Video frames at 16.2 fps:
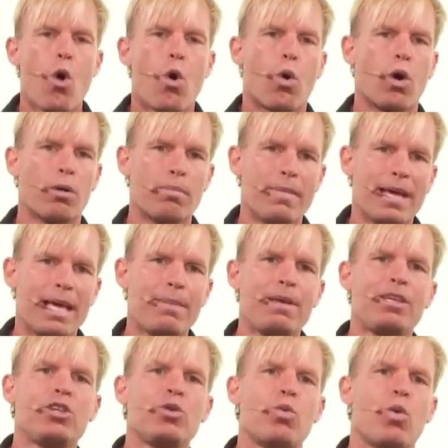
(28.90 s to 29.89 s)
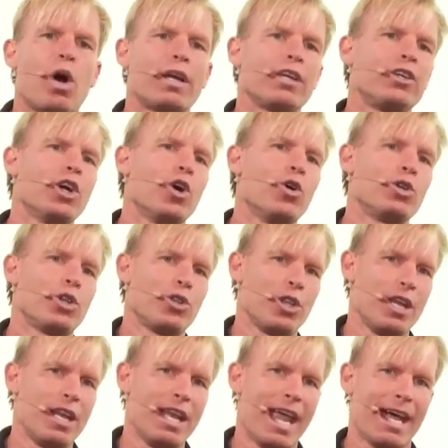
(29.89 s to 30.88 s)
or maybe you want to go to the
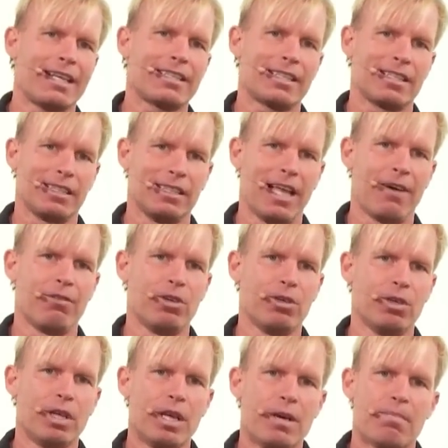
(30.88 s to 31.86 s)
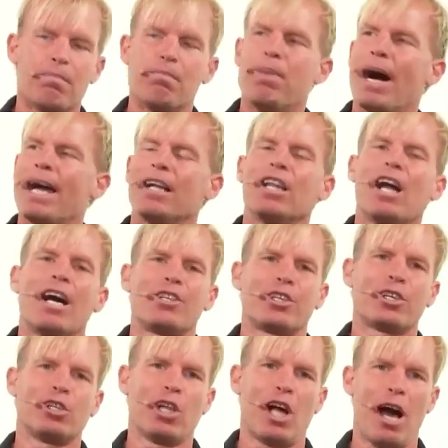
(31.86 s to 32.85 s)
next level
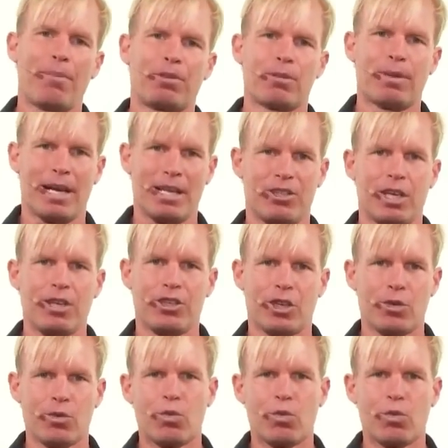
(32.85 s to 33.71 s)
biological optimization,